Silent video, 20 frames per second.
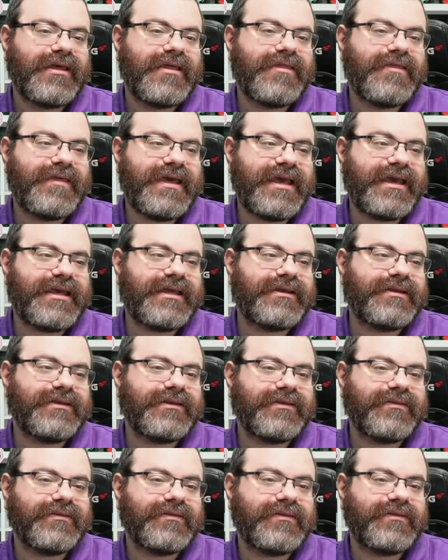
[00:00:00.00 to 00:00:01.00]

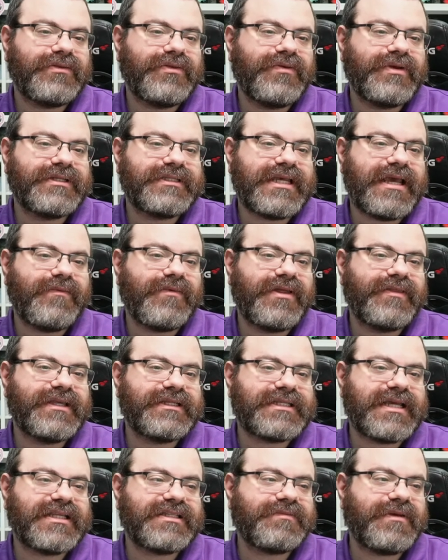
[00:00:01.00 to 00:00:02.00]
then you can say, well,
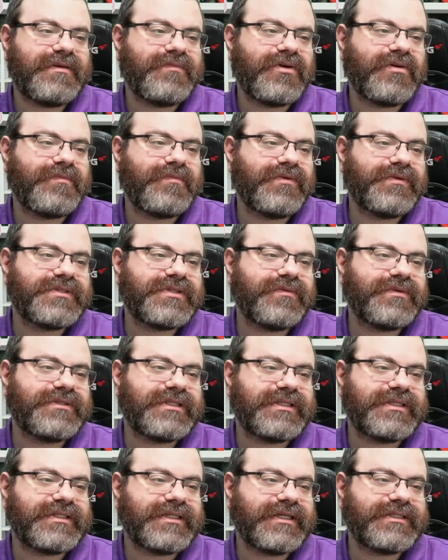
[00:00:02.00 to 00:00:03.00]
this has to be purple, so
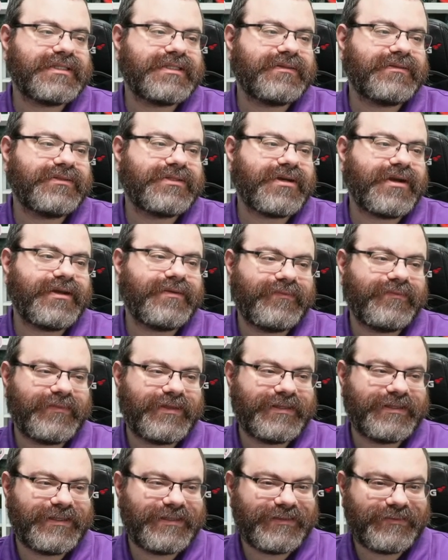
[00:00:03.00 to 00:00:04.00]
it's a six. Sorry,
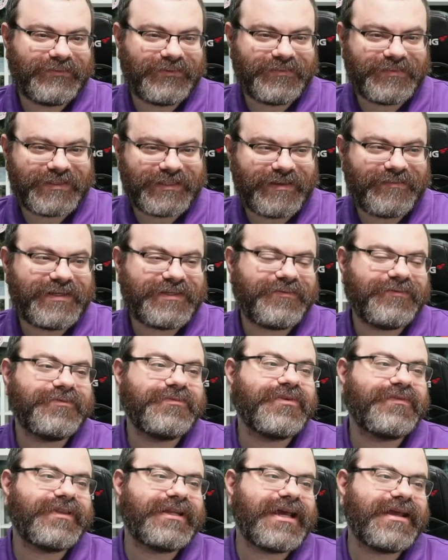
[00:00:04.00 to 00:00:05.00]
oops, I meant to
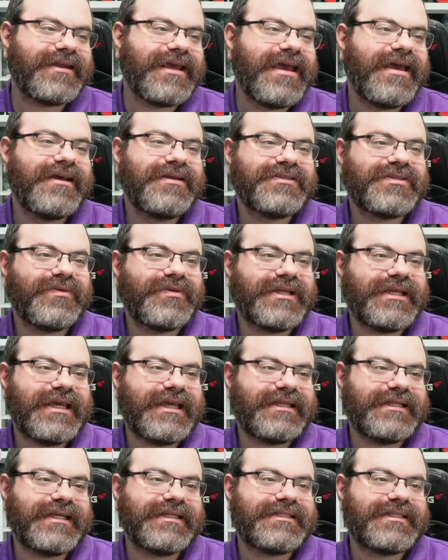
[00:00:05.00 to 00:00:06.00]
remove the nine. So it,
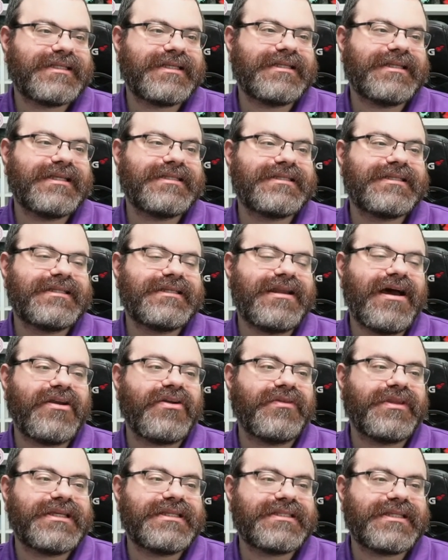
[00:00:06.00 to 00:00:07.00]
it it's the it's not
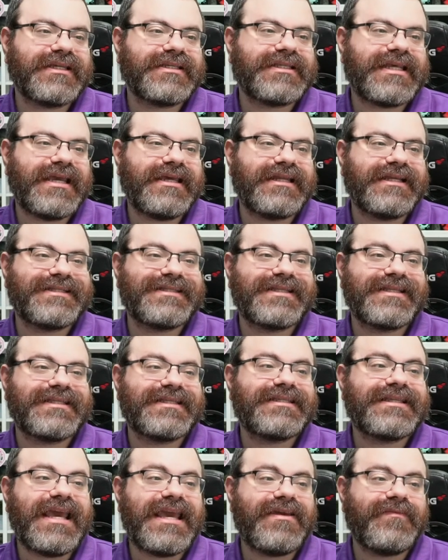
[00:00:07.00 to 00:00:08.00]
only six, eight, it's the
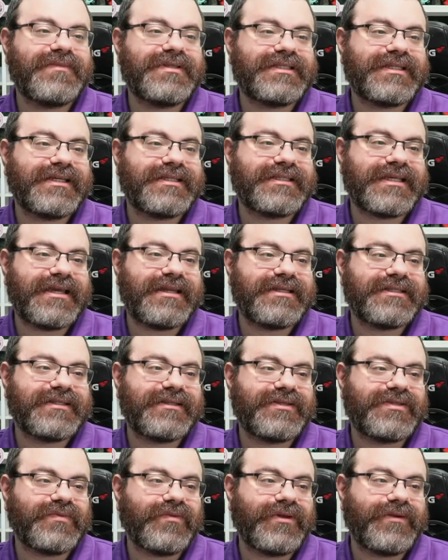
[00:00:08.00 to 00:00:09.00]
same six, eight as
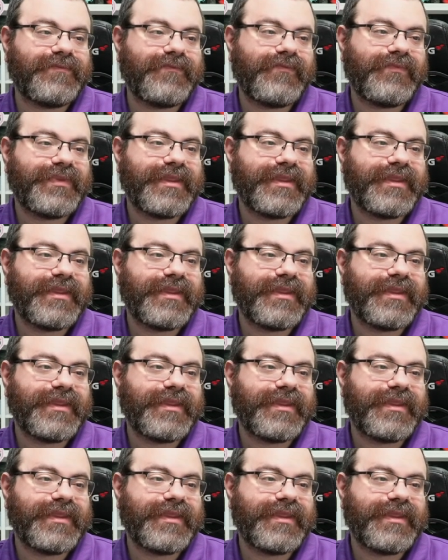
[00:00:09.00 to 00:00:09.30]
this one.